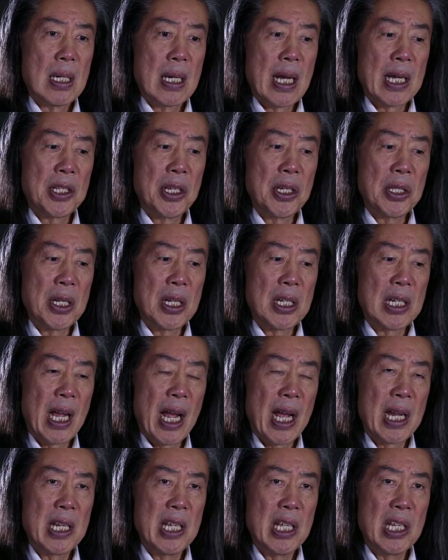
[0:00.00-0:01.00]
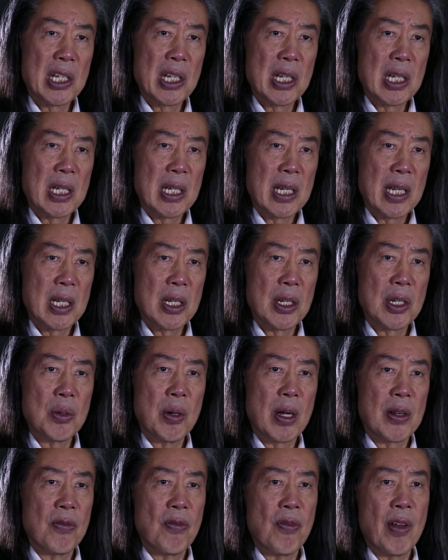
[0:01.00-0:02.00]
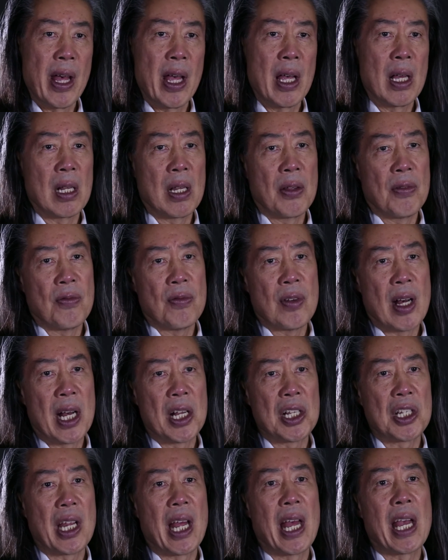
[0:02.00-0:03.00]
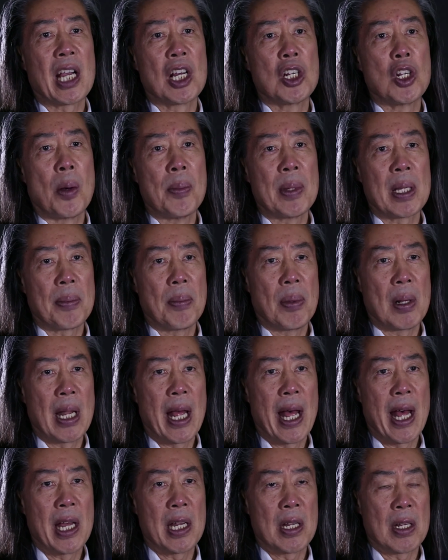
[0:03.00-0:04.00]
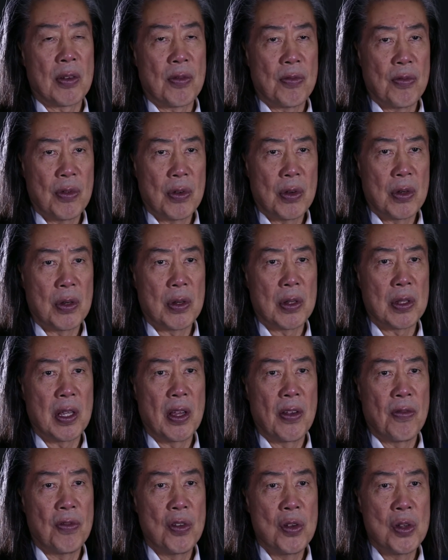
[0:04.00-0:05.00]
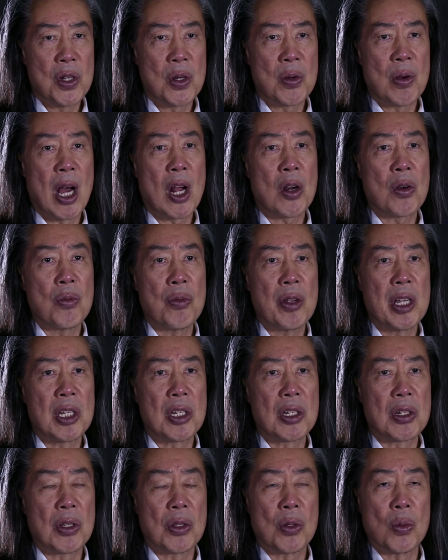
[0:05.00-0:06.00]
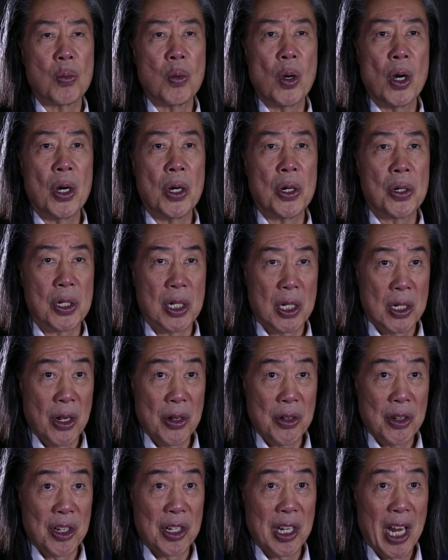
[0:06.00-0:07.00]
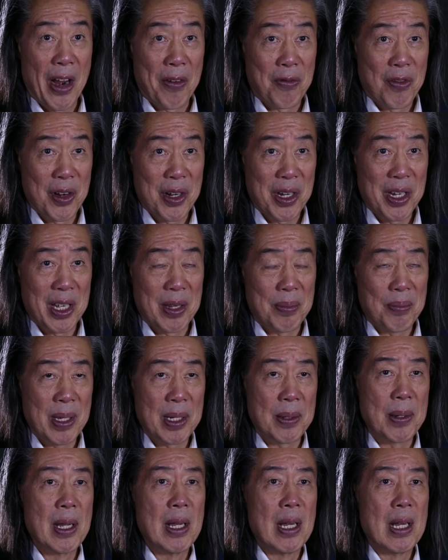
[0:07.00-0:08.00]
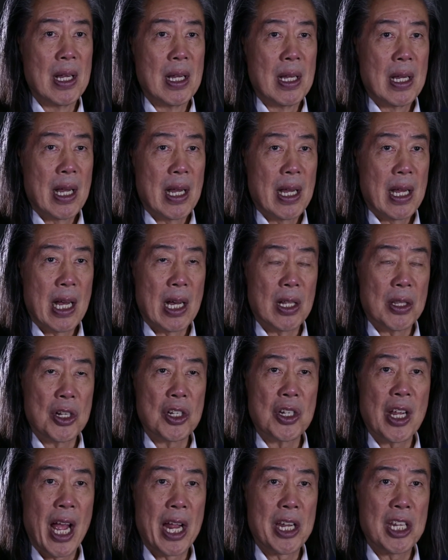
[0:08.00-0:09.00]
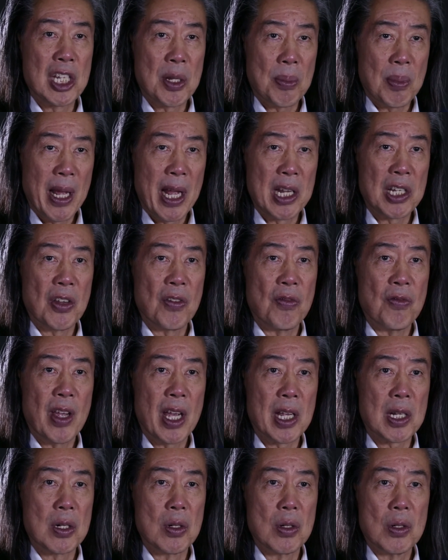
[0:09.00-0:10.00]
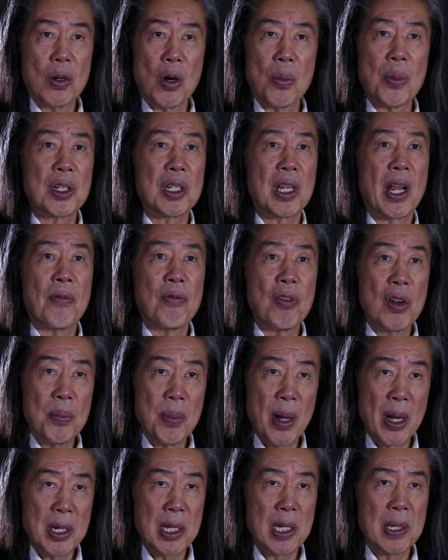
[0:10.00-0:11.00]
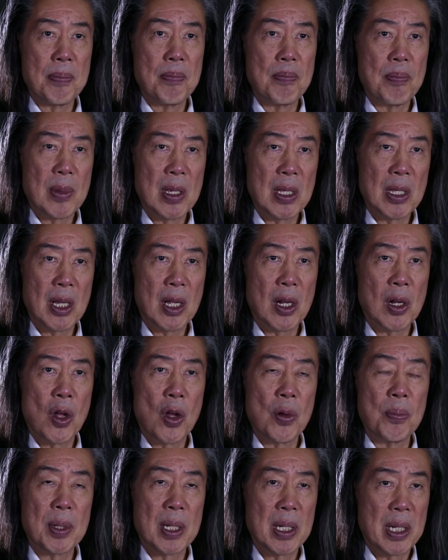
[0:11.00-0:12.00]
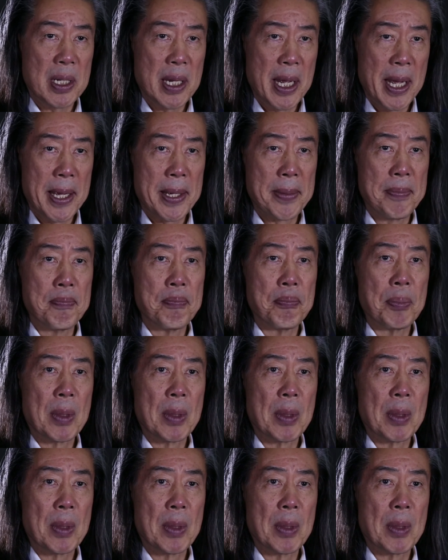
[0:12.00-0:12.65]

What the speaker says: I think the Chinese intend to unveil a vast economic plan for their future outreach to the world, not just Africa, but how the Chinese plans affect almost everybody in the globe today.